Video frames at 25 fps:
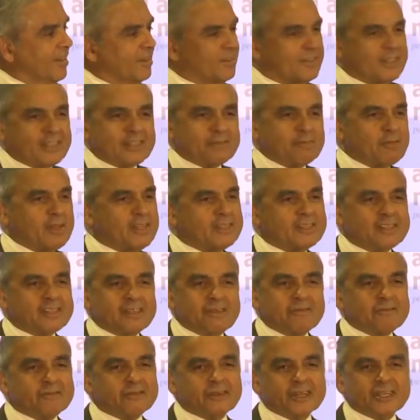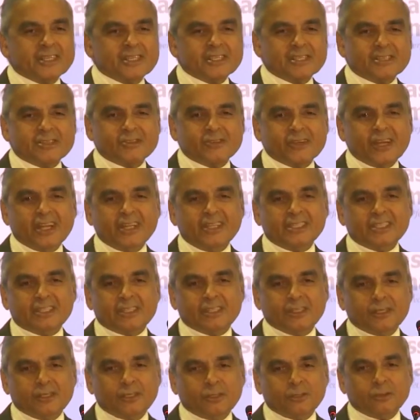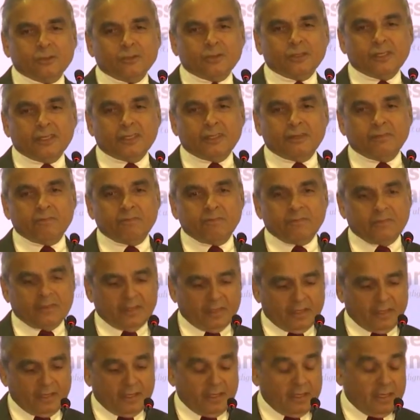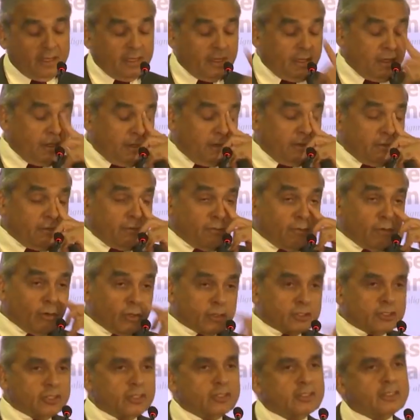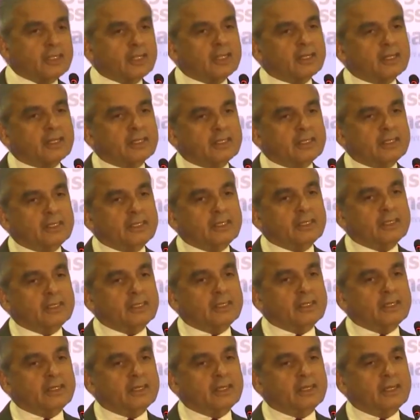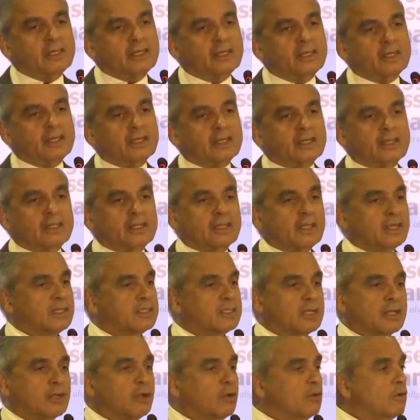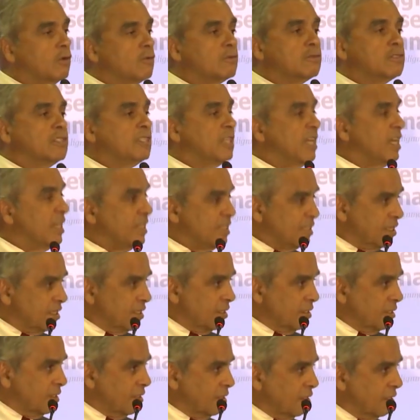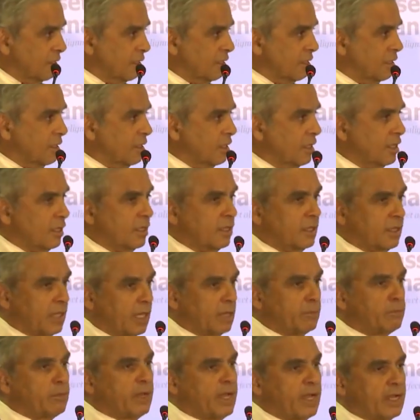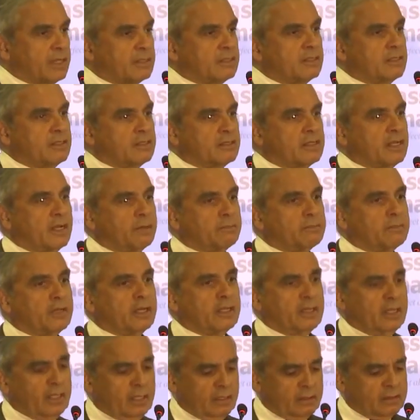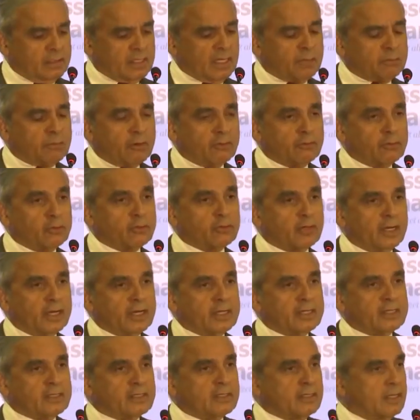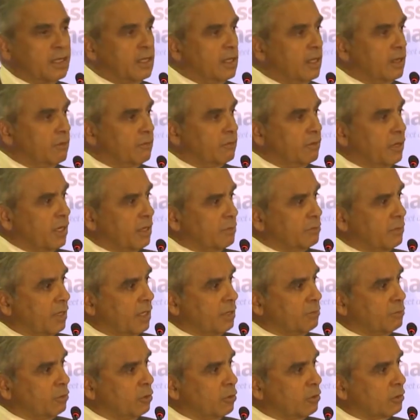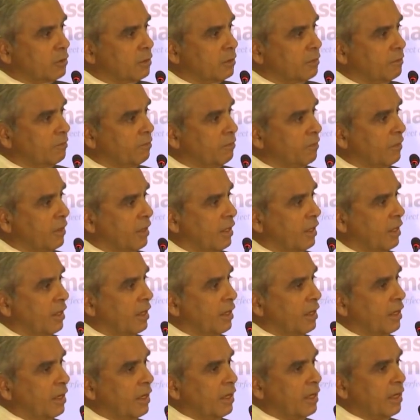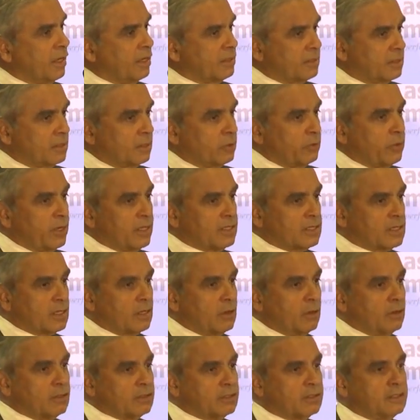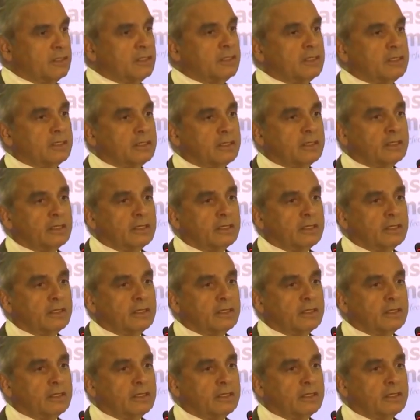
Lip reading: Now, this may seem very strange to you. Fortunately, there's a lot of data that backs this up. I think some of you, I understand, have read my book, Has the West Lost It?